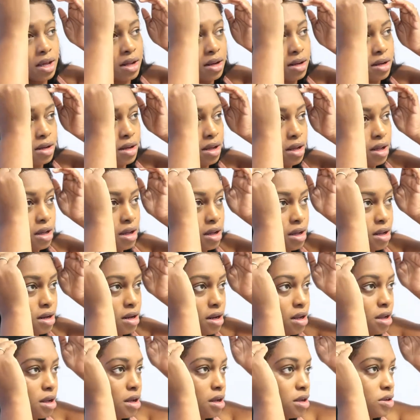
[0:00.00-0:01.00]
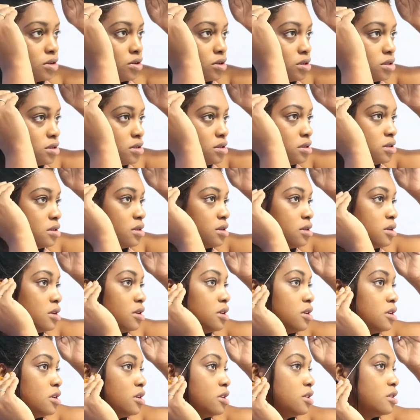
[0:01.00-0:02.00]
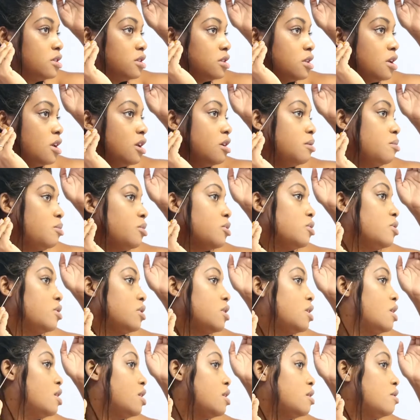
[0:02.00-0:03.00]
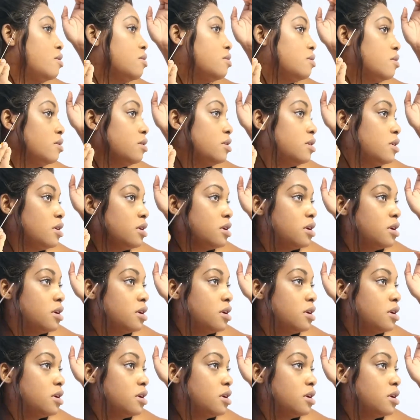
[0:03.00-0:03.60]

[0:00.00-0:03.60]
in and I just taper it down,